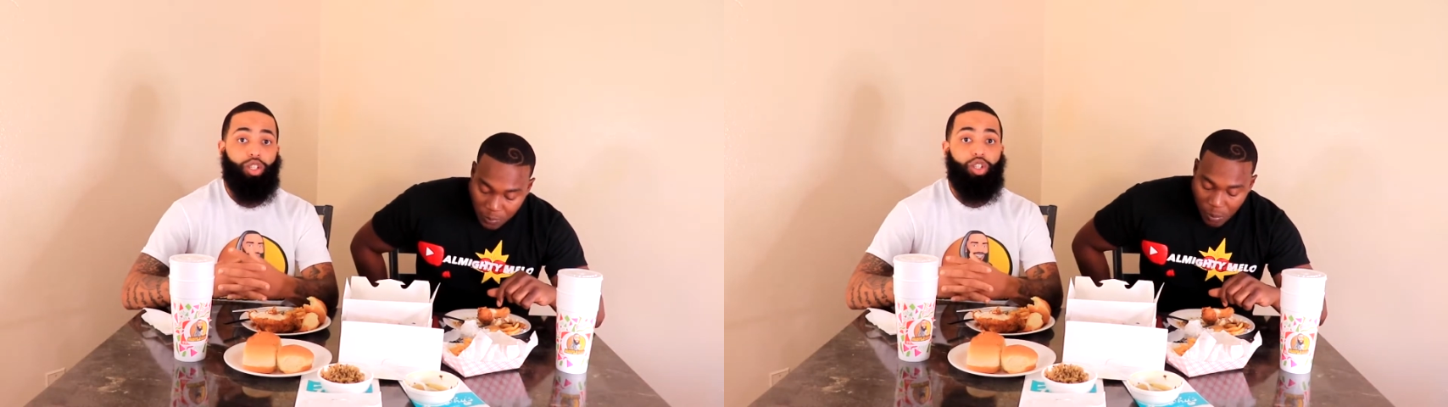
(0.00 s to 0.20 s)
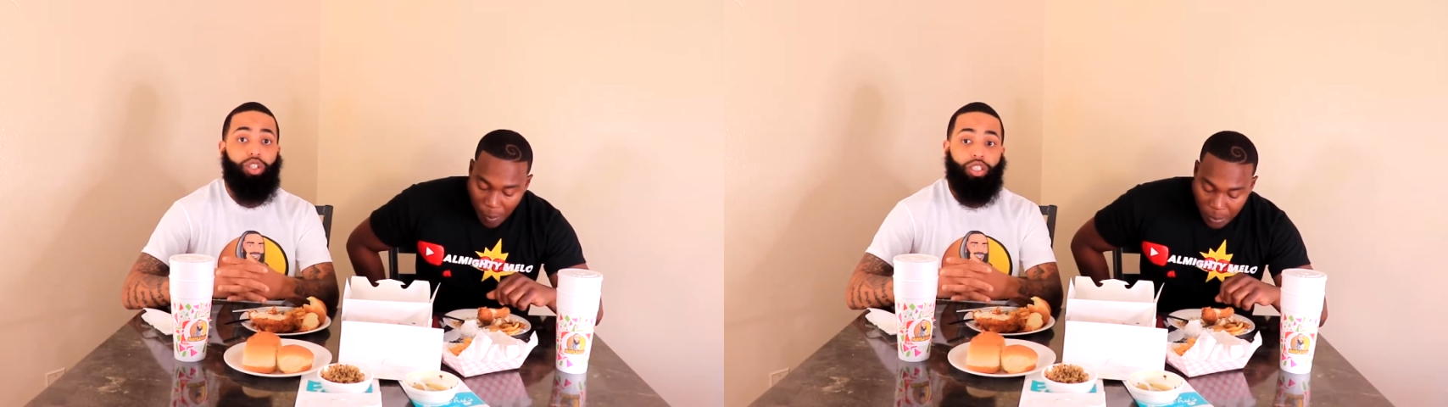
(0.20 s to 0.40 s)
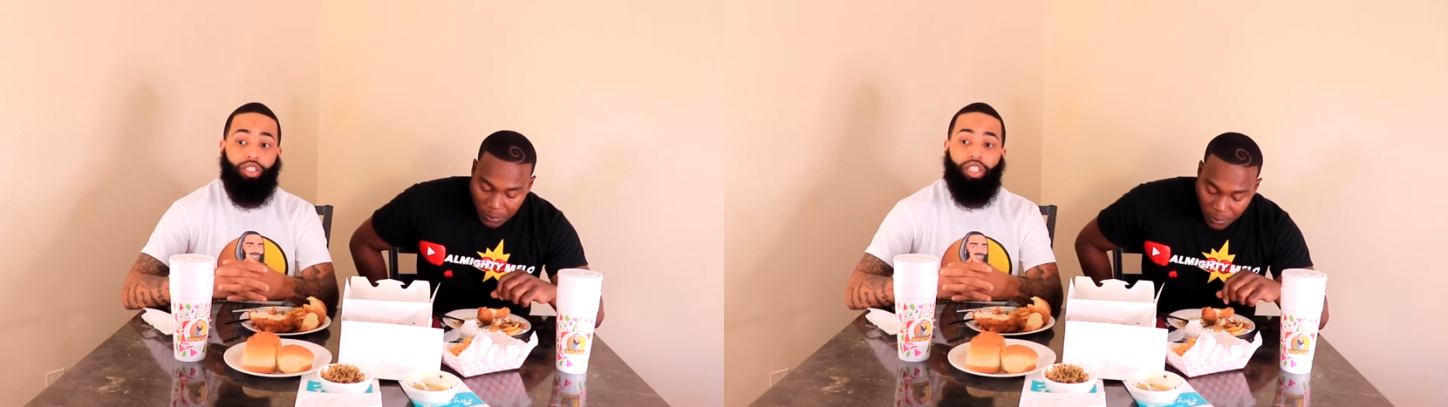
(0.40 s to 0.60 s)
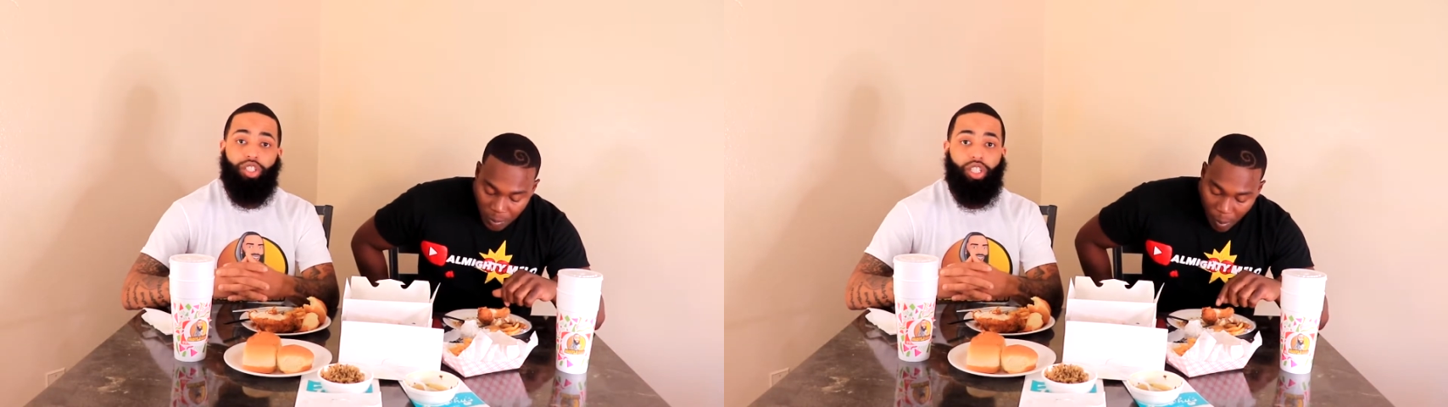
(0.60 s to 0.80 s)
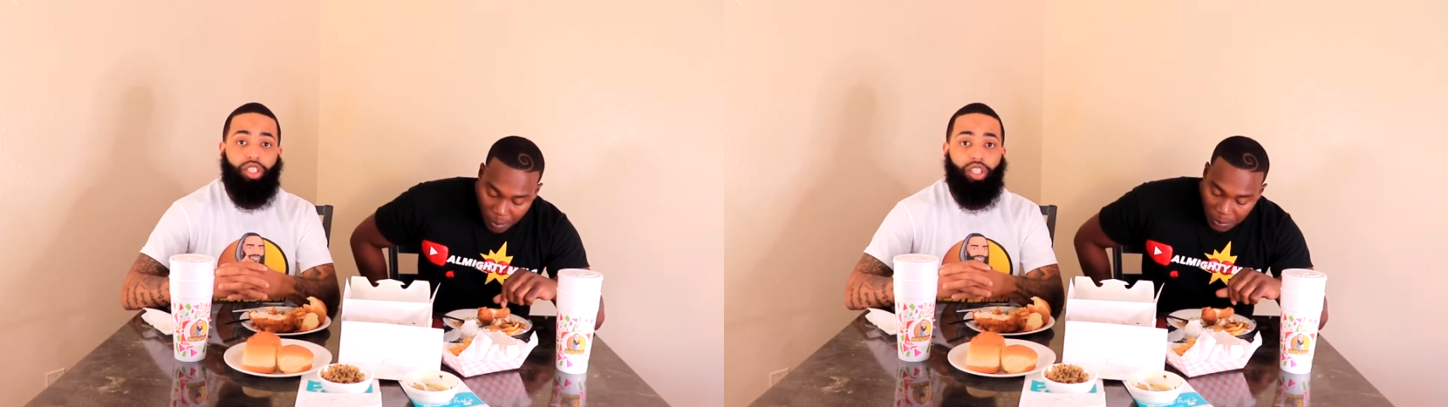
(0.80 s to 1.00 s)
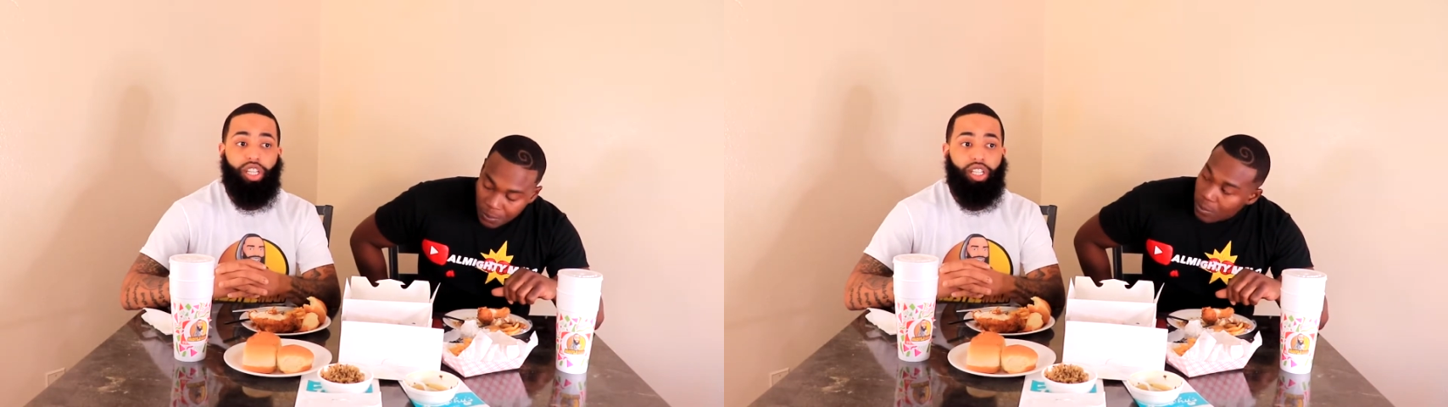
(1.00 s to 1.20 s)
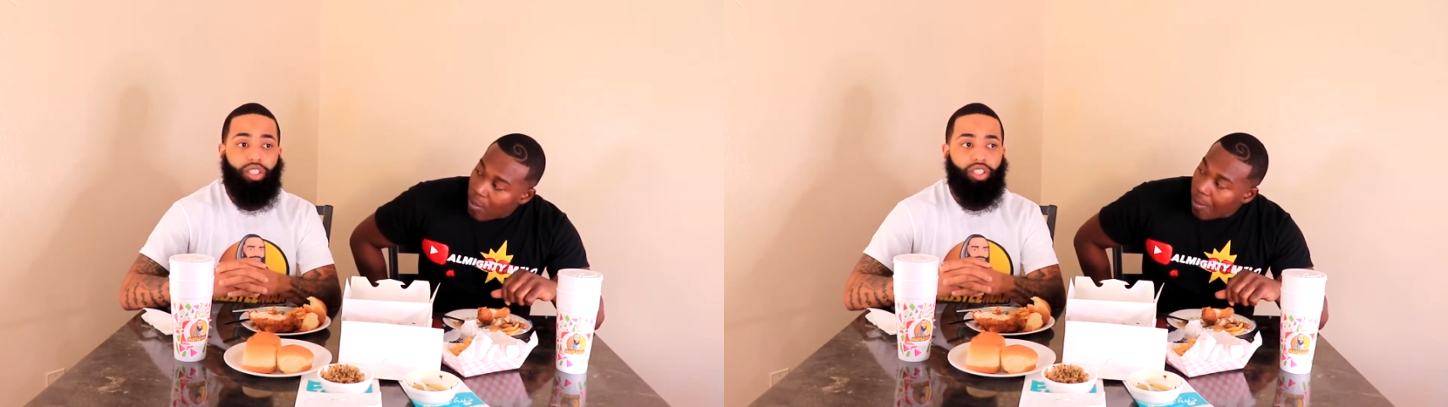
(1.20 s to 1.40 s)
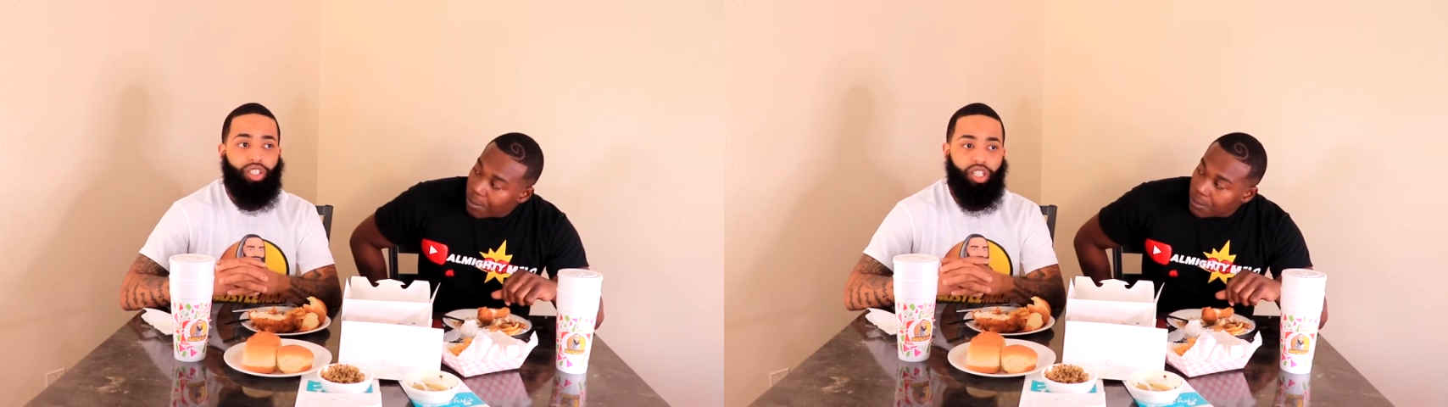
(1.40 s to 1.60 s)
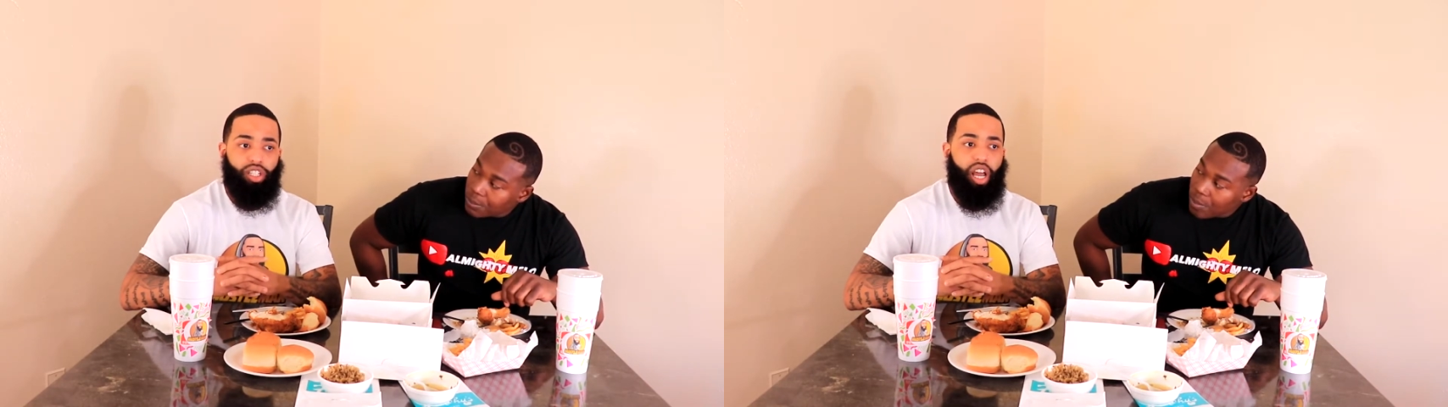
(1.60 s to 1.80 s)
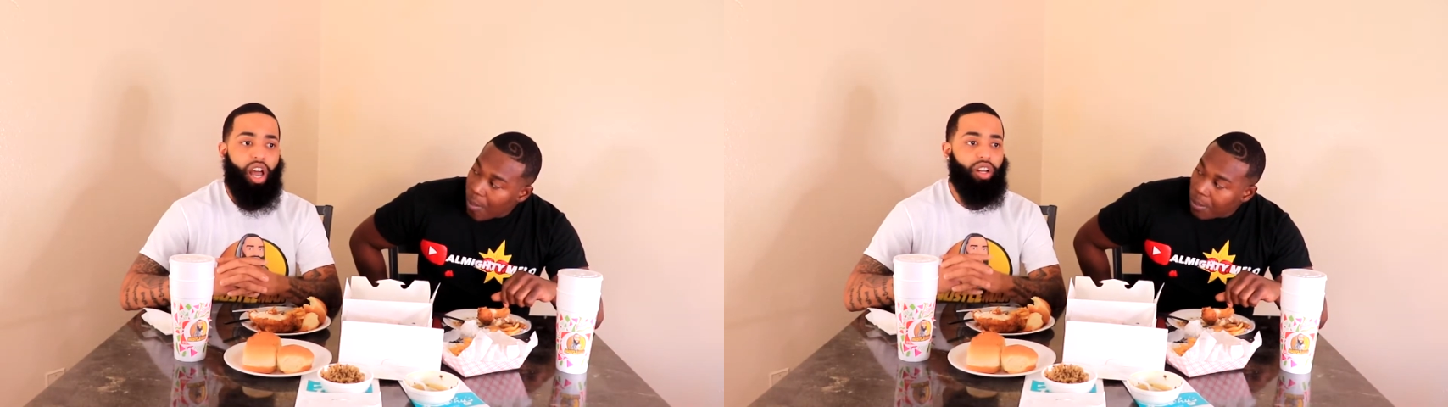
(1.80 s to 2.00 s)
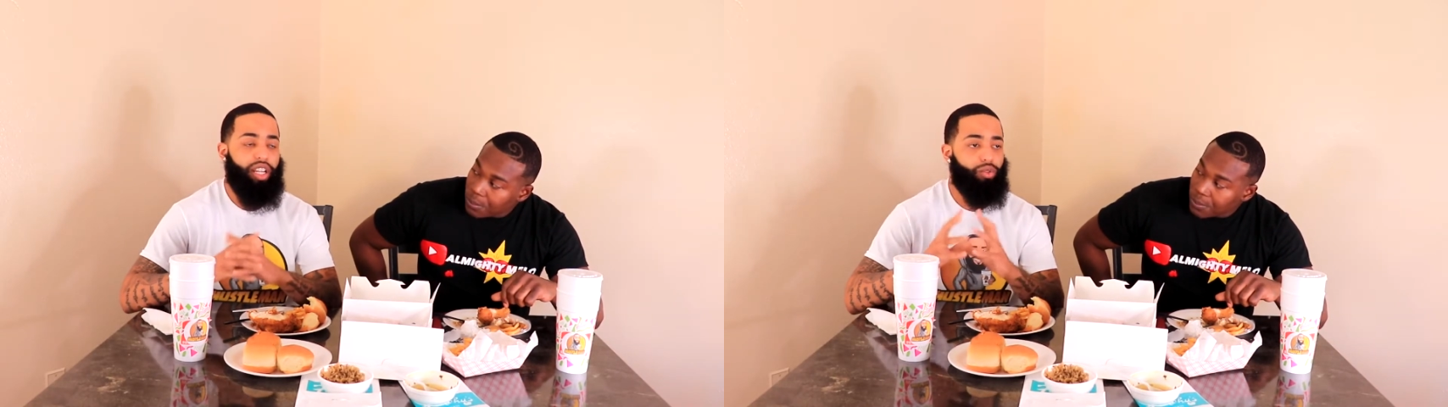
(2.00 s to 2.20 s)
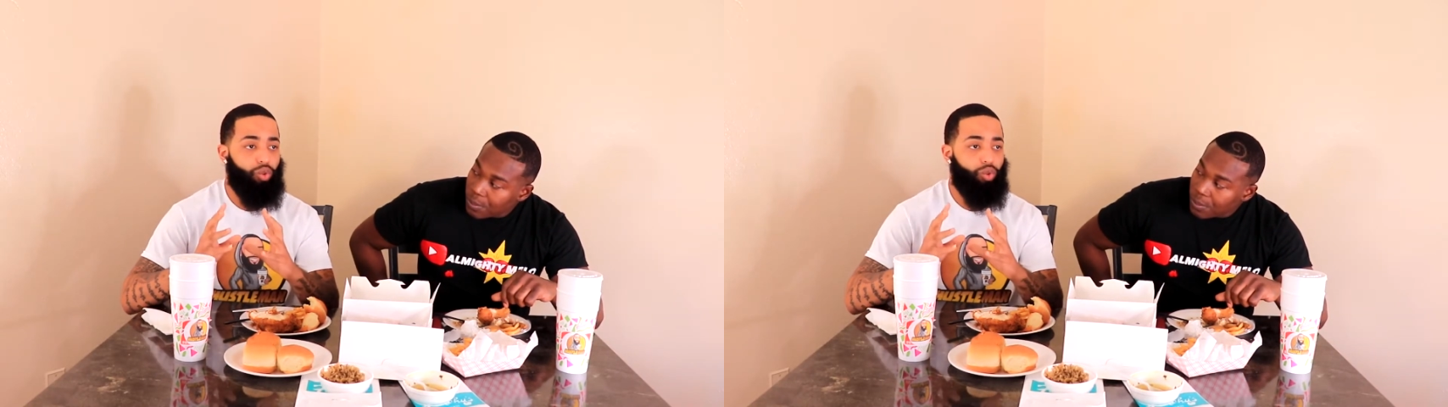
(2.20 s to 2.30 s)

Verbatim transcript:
Speaker 1: good to teach these kids, instead of all that